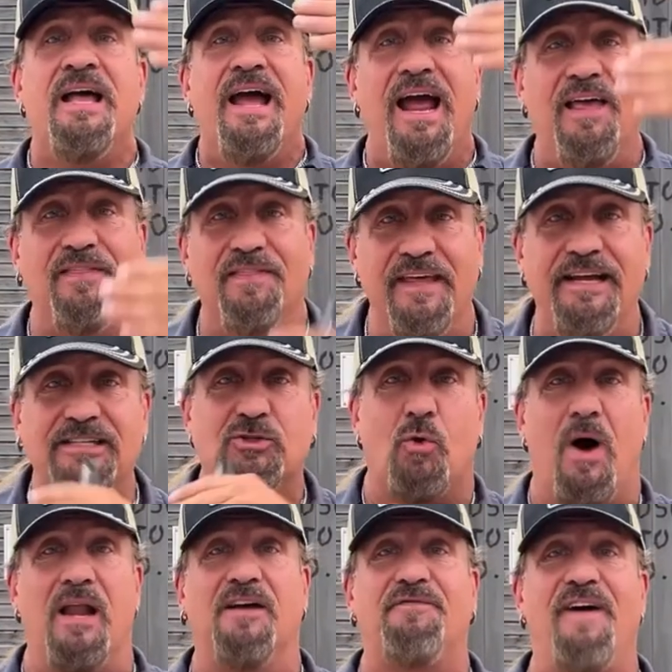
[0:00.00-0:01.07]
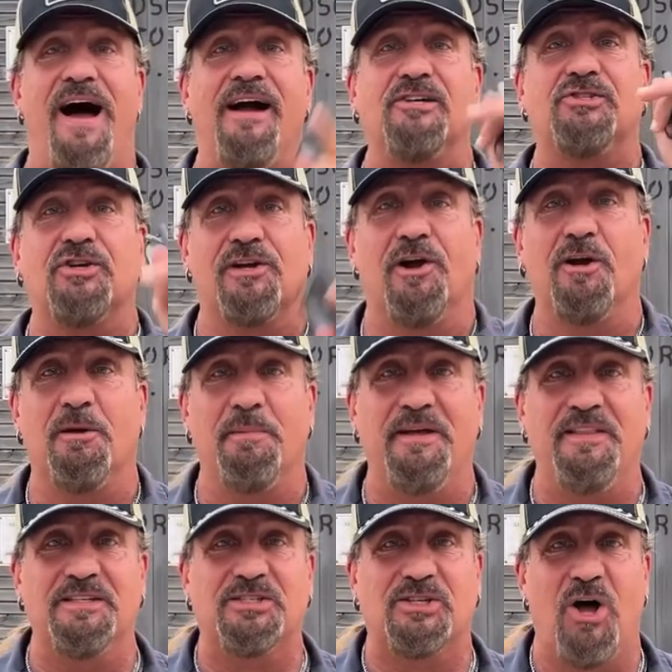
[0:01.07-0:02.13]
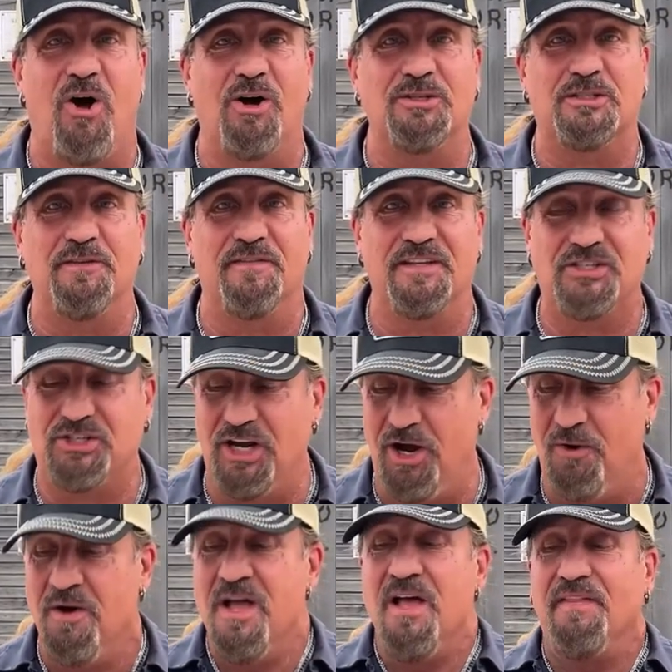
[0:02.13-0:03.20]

And these qualifiers are going to be the stars of the show.